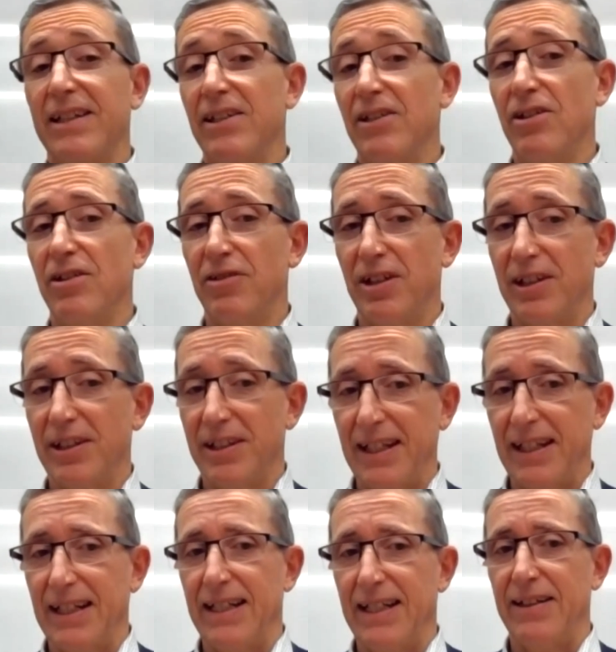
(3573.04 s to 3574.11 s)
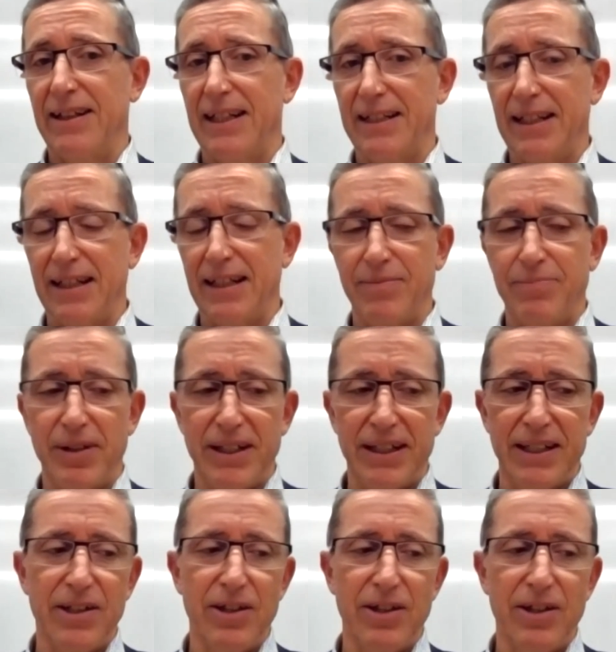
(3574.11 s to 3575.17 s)
in the universe, yeah, and
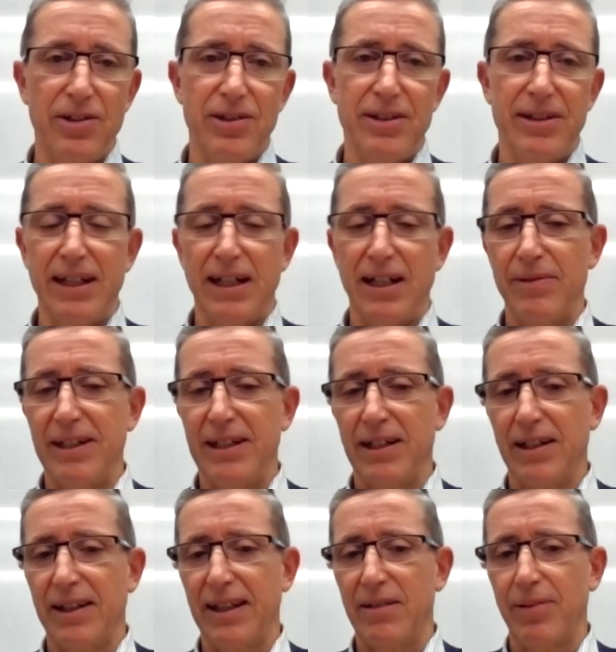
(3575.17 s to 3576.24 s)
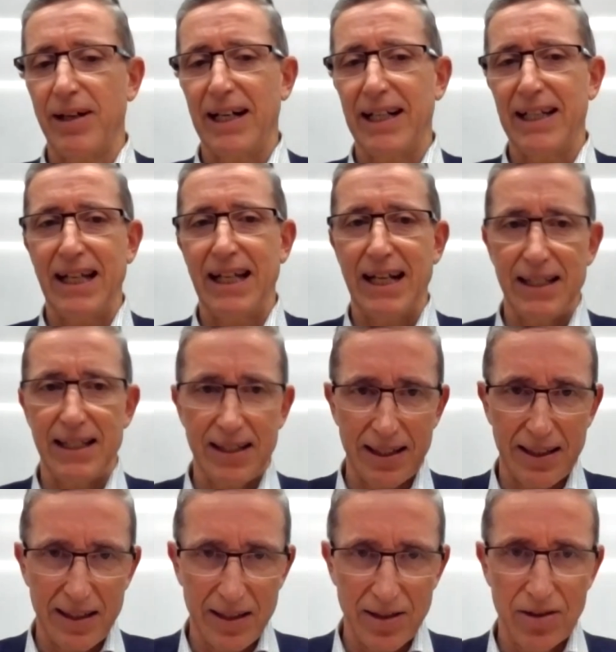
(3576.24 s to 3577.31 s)
being used, Toby. I think part of the
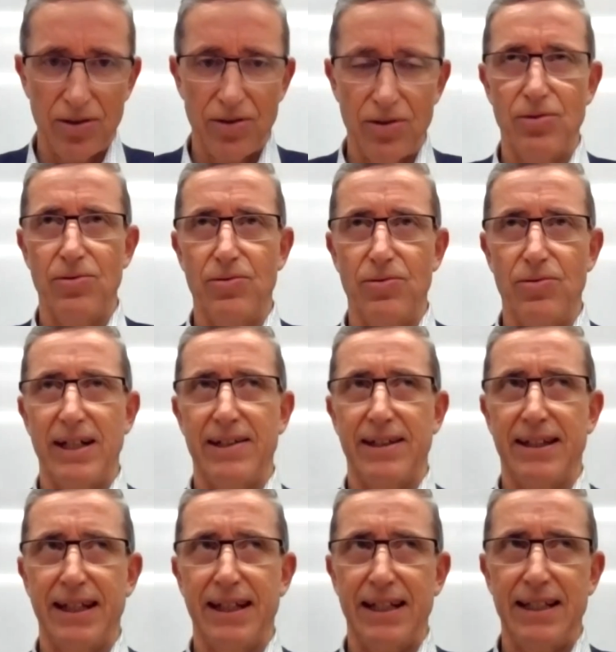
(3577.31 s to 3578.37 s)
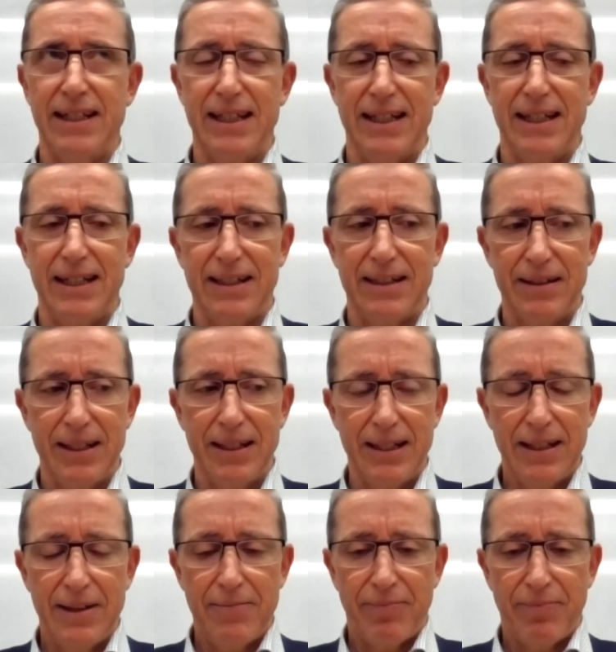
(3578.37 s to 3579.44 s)
answer to, as you said,
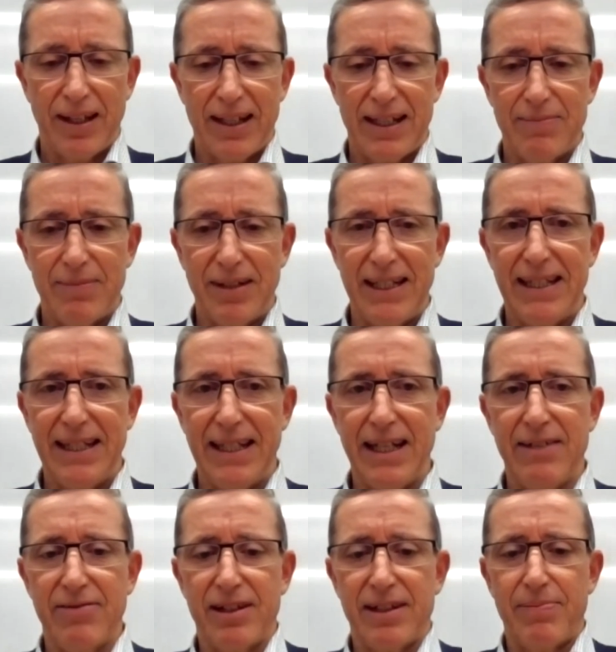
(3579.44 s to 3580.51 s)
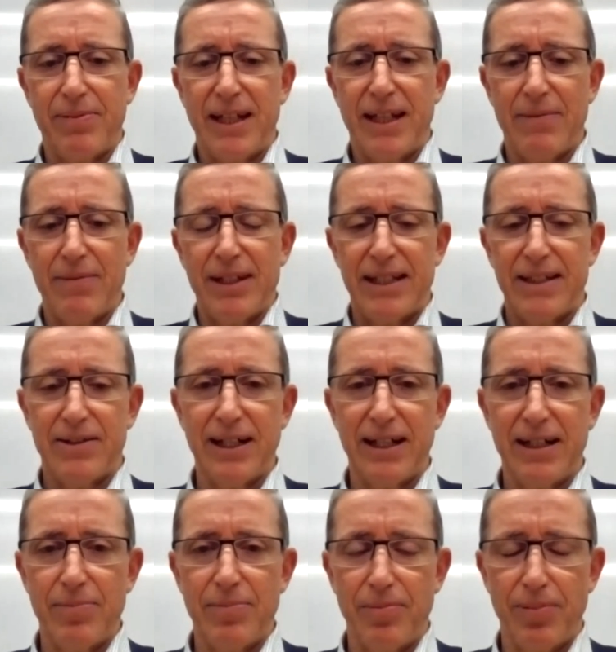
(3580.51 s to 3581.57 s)
ETFs becoming a
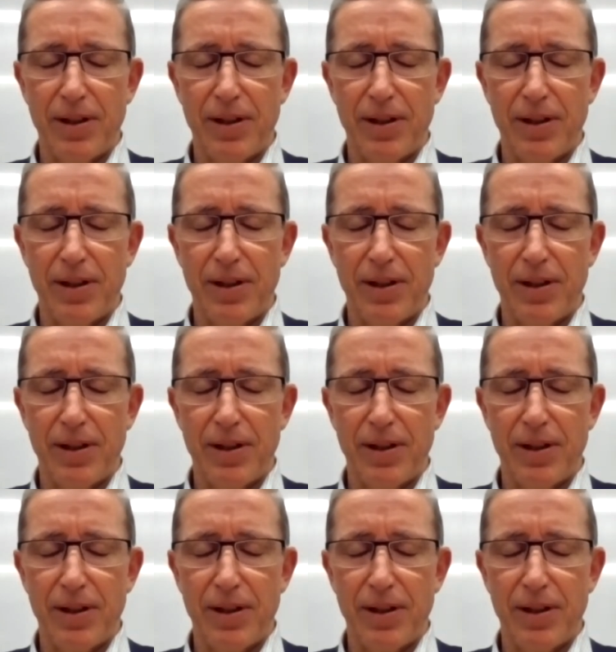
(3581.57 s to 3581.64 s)
greater